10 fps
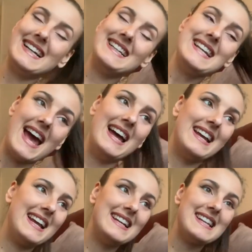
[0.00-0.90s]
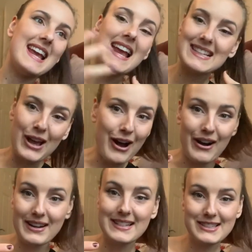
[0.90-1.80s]
yeah it, it's
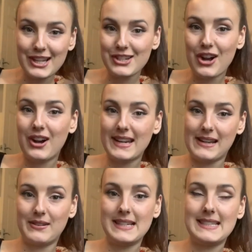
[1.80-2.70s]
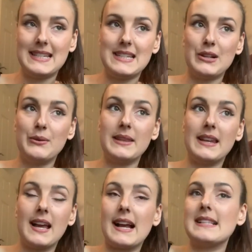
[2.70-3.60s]
hard it's such a hard illness to deal with and
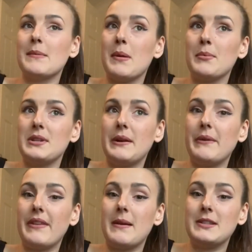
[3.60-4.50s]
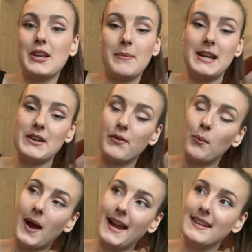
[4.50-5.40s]
like i said people deal with it in so many different
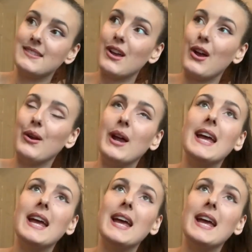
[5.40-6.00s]
ways so